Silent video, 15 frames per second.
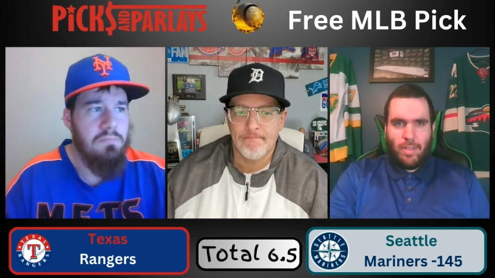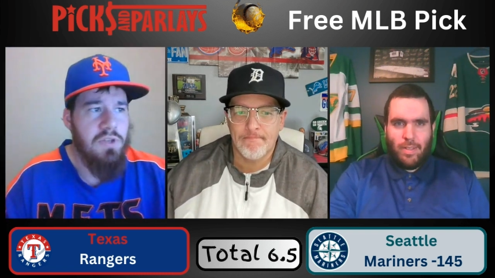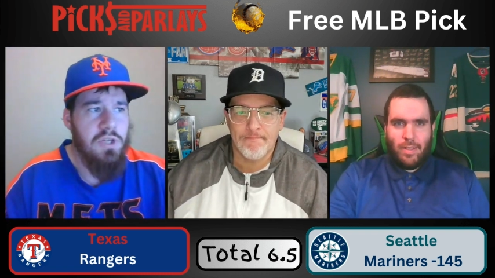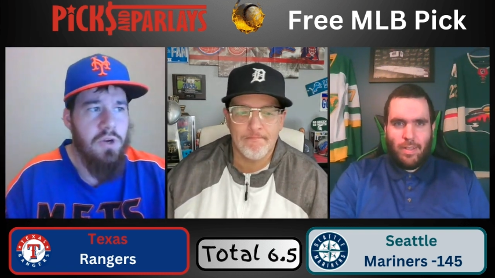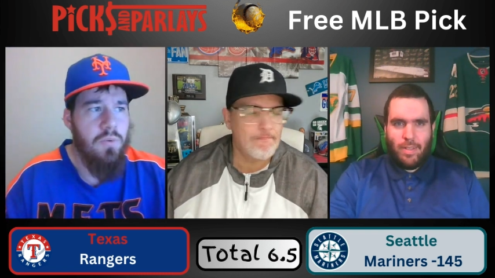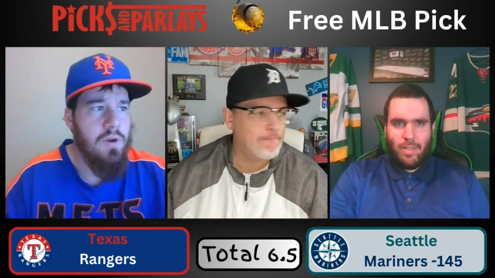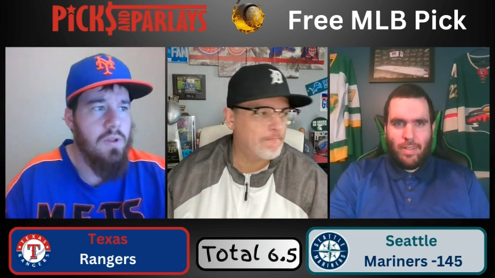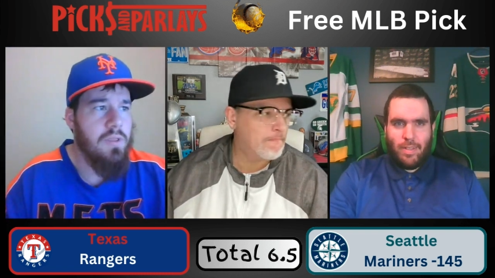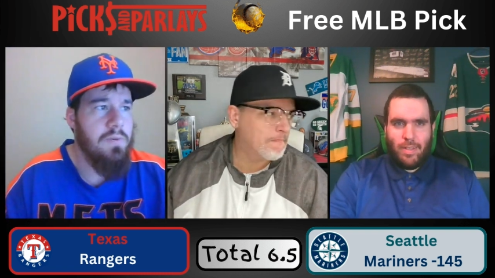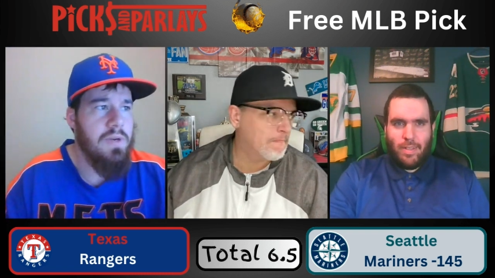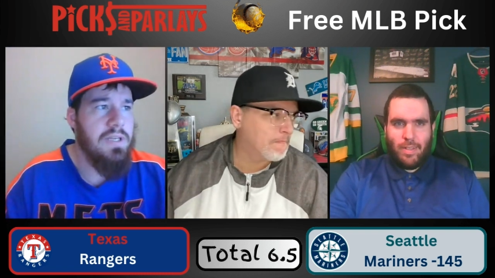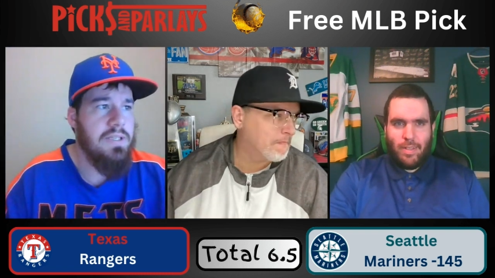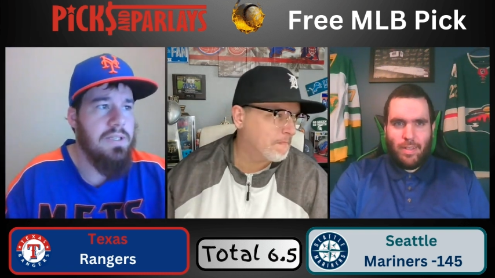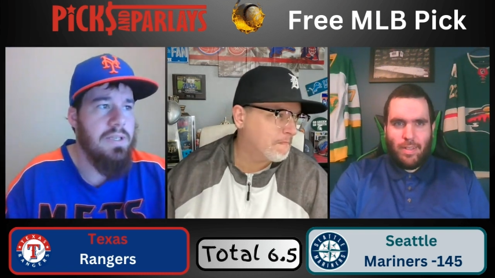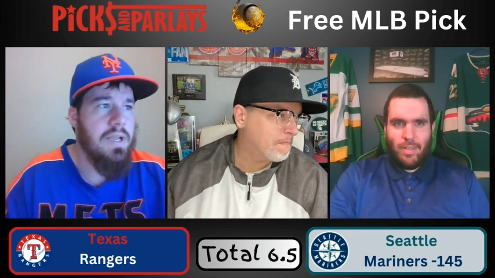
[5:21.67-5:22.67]
Speaker 1: two or
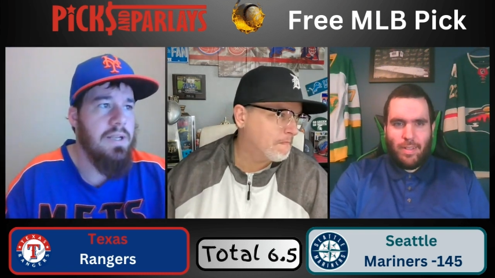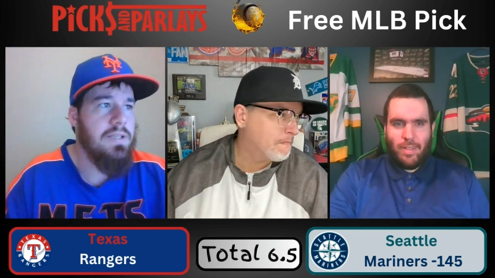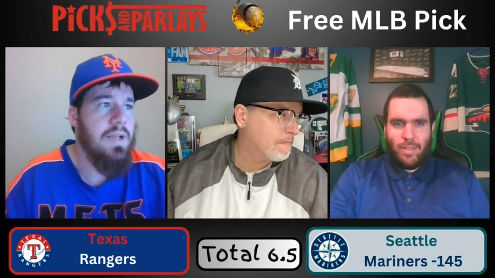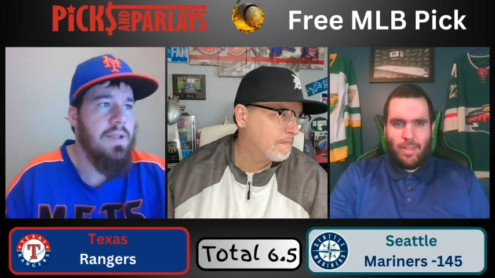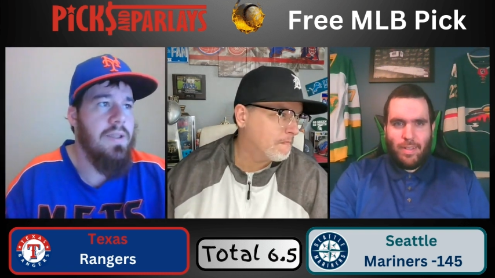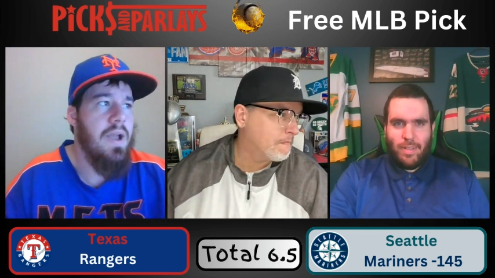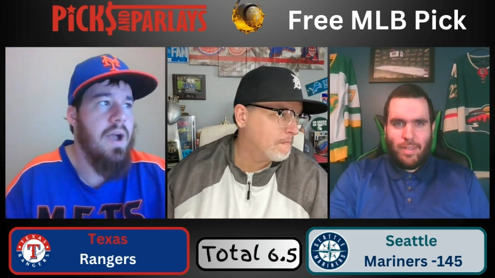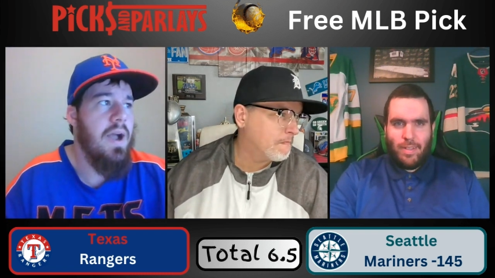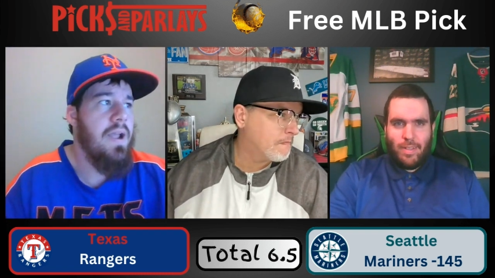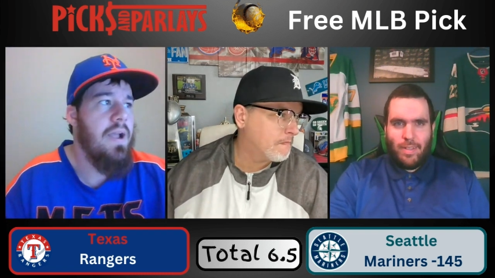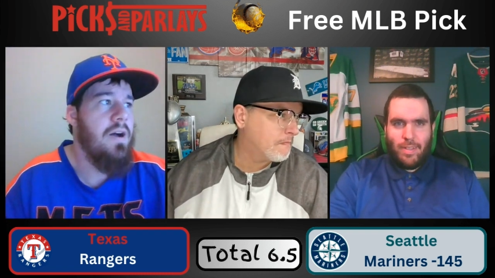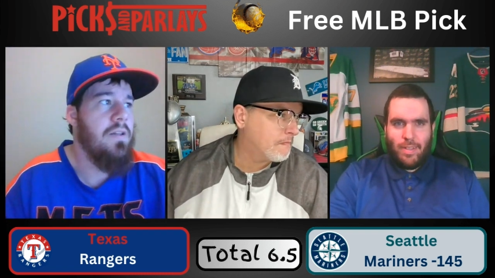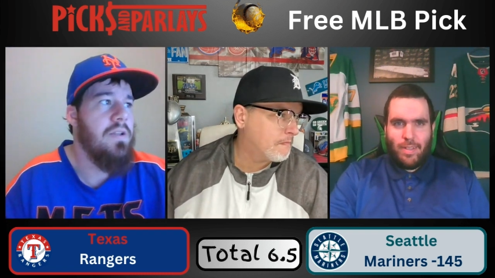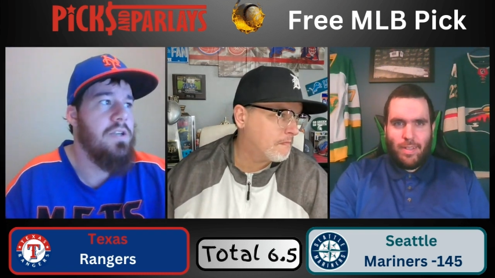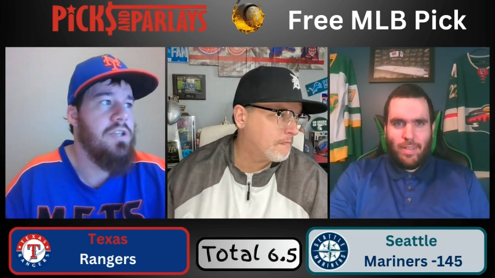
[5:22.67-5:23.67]
three stints on the
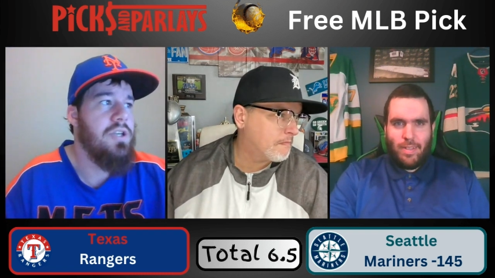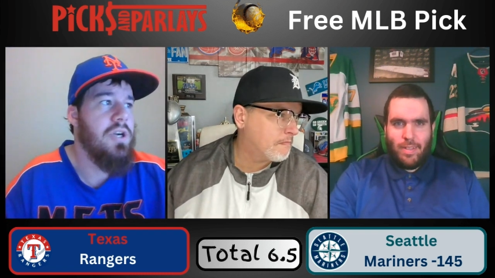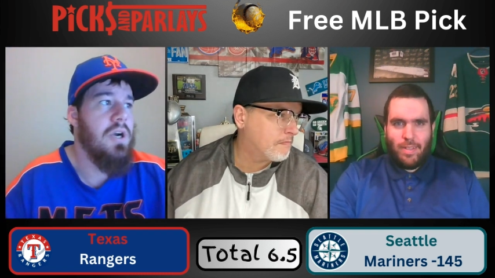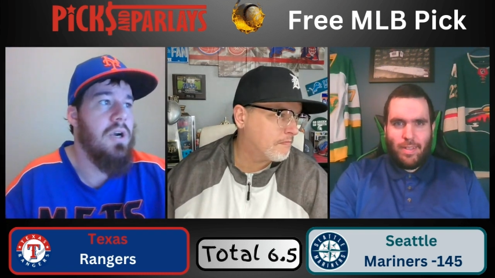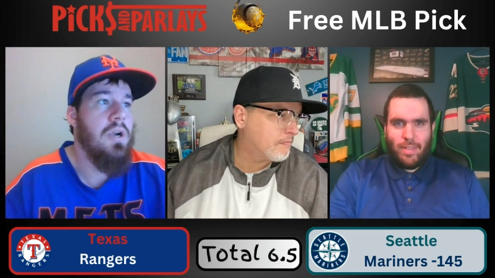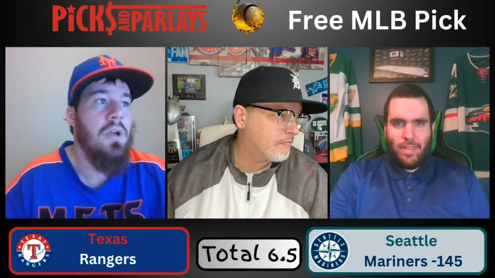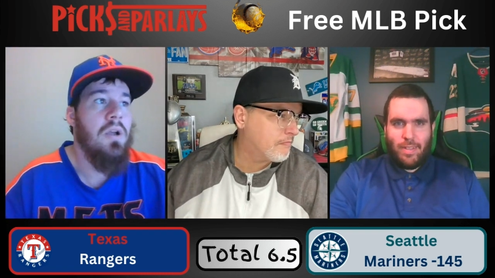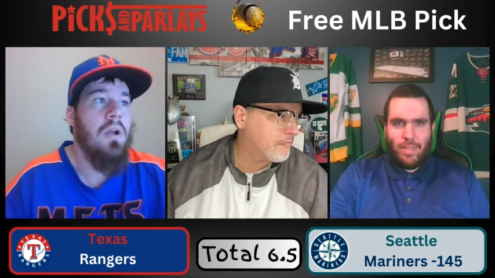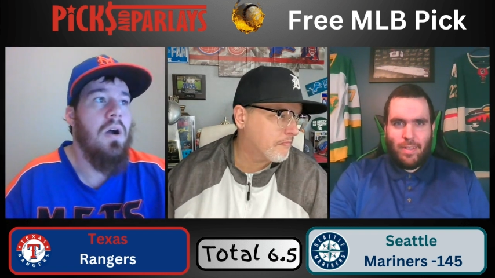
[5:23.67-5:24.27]
IL this year.